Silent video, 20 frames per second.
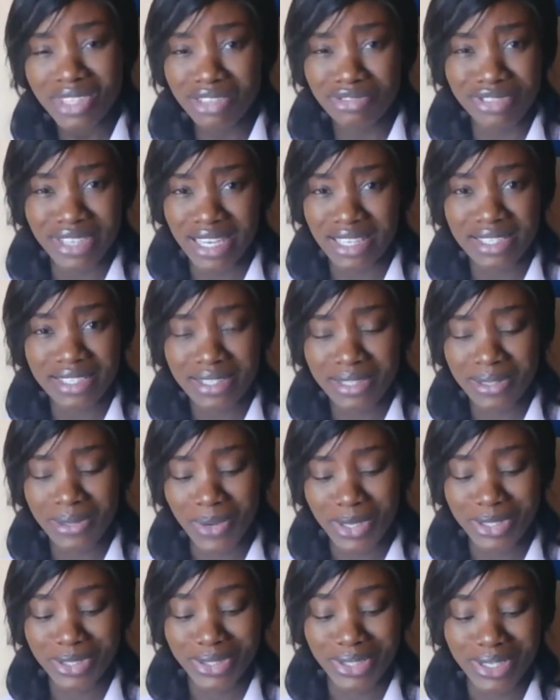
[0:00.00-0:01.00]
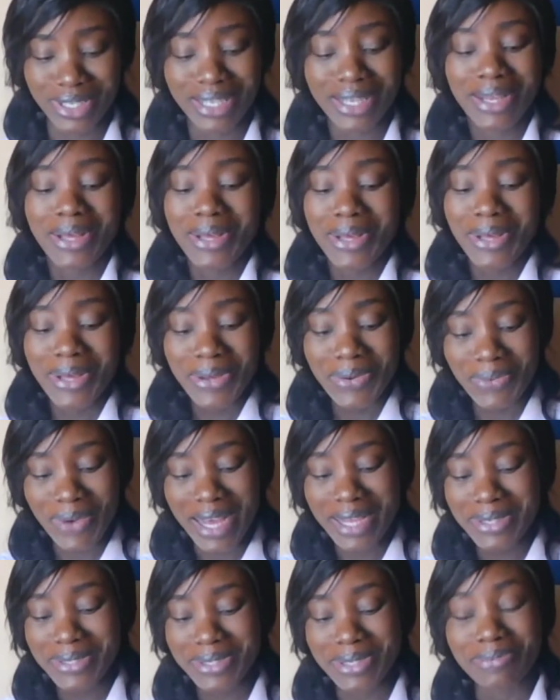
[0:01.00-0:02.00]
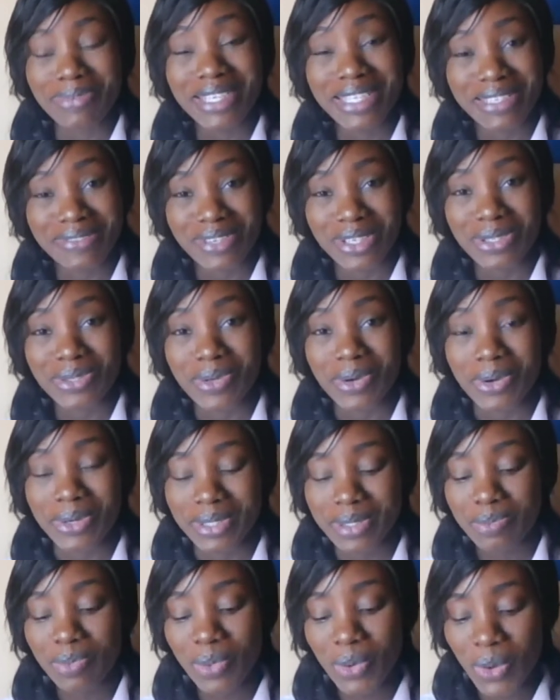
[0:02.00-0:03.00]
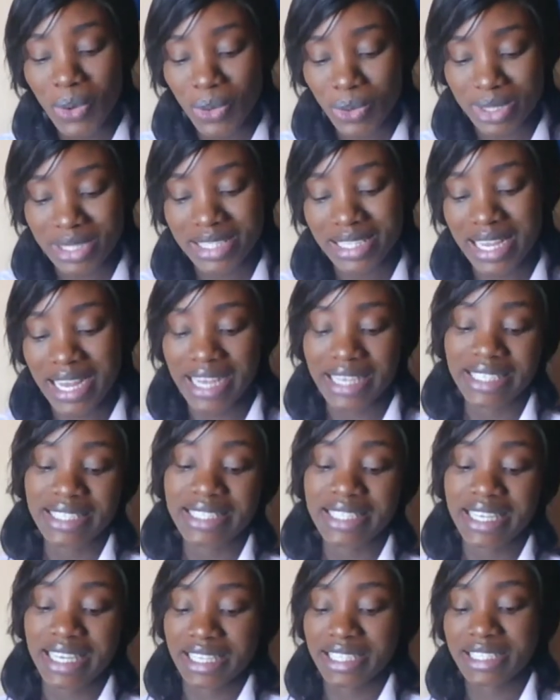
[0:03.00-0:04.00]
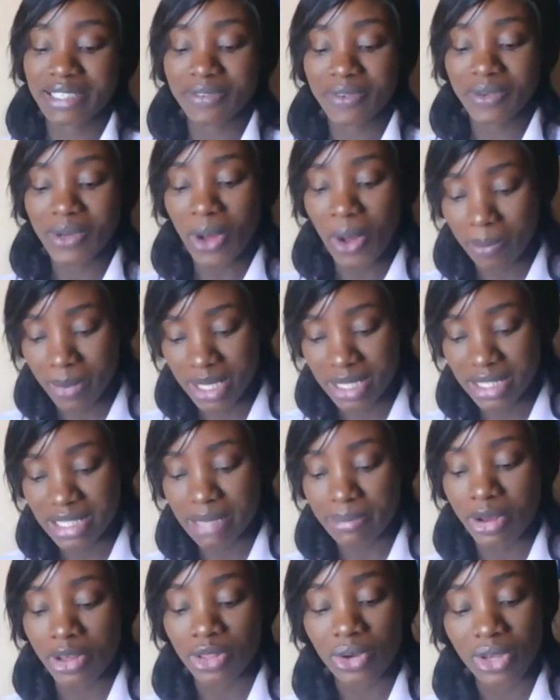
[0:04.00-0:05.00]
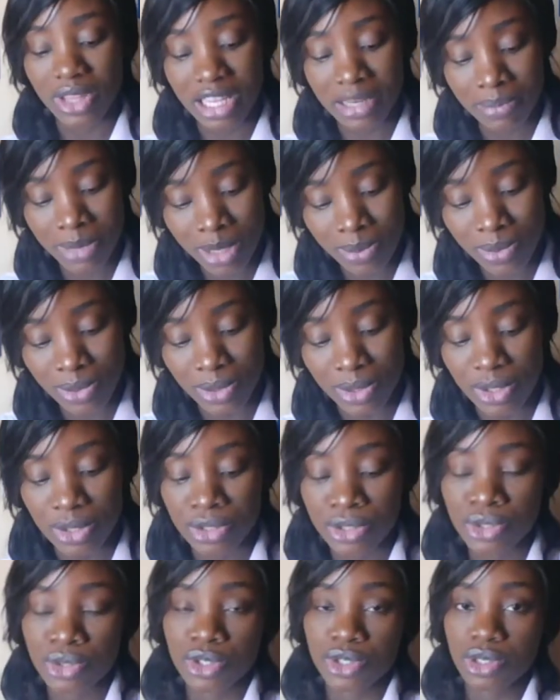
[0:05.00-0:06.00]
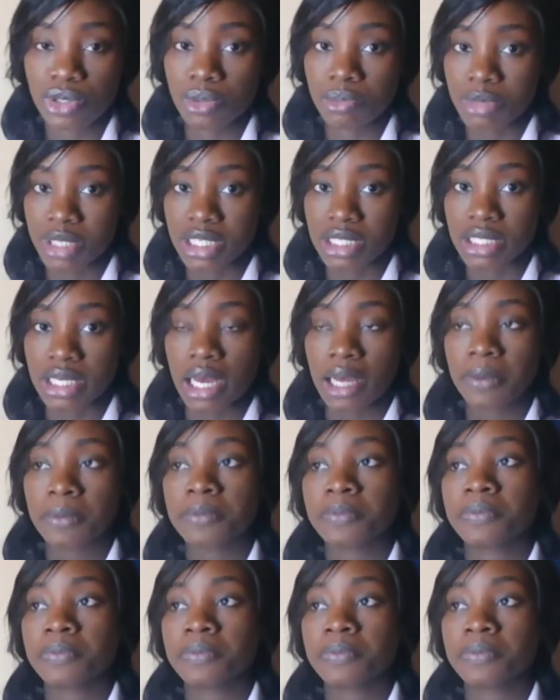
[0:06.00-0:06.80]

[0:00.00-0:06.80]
realistic question. Why do some individuals post highly negative comments about other people on social media?